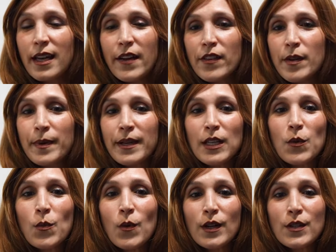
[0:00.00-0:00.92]
Not everybody
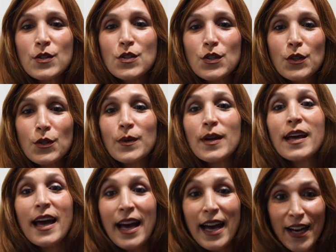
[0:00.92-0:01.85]
wants to
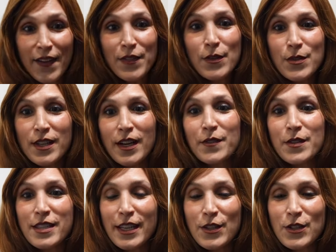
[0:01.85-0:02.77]
have those
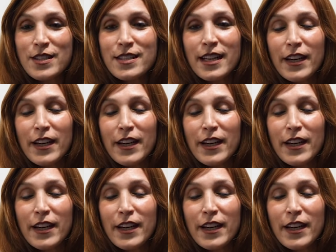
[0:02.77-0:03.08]
conversations.